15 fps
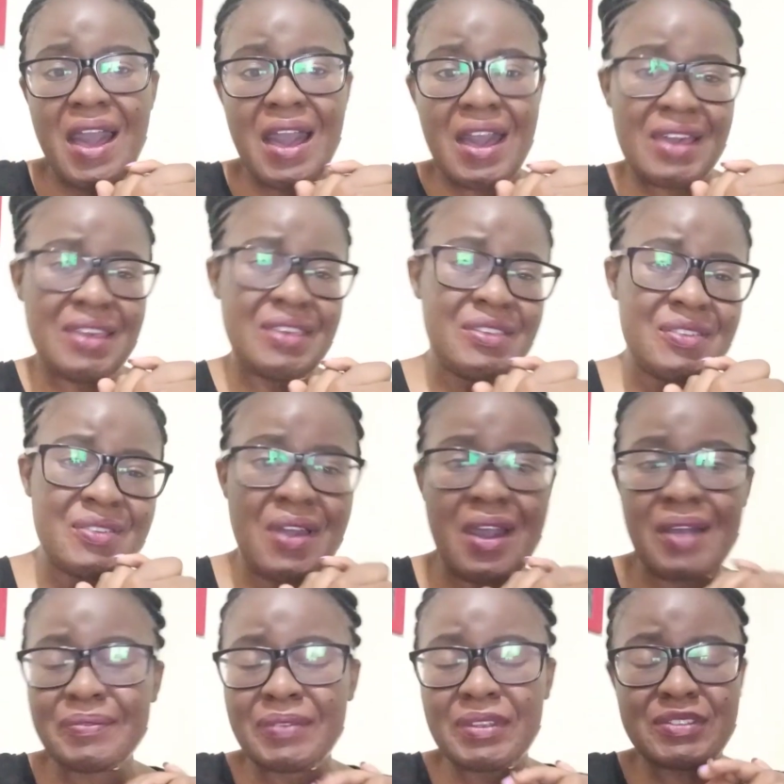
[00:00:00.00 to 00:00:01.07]
Are you
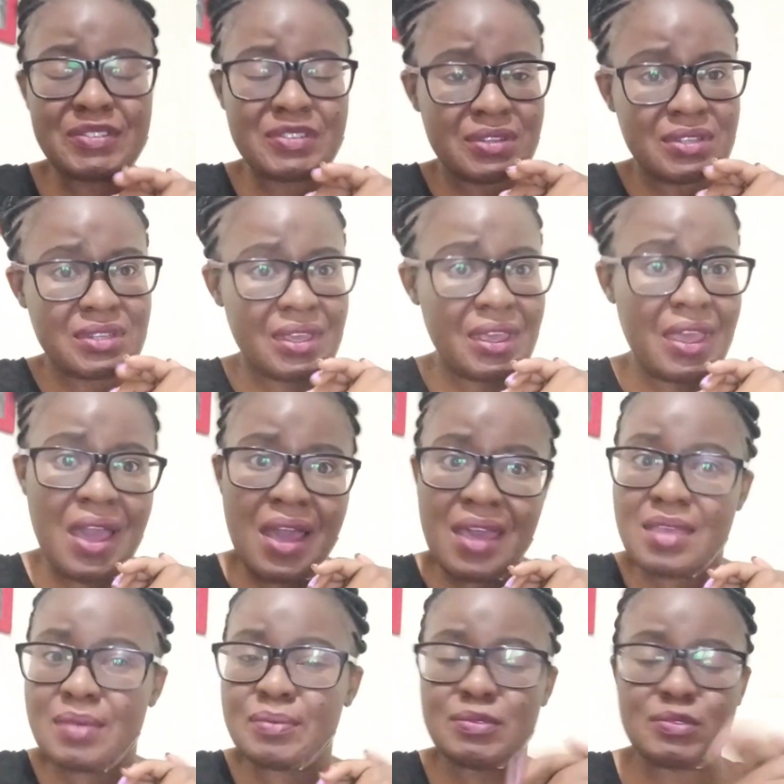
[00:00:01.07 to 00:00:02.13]
happy today? I
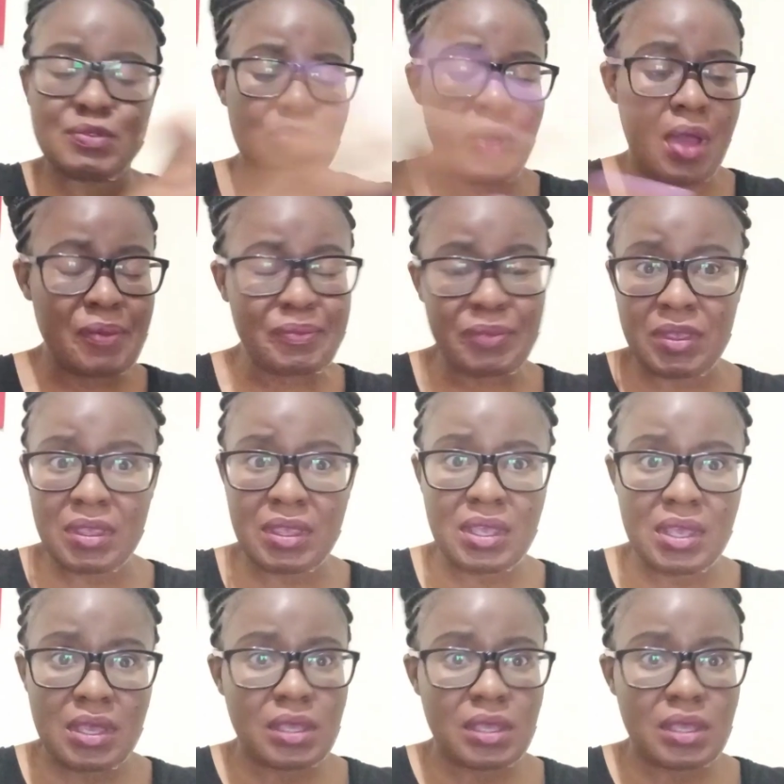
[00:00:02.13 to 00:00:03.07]
am so happy.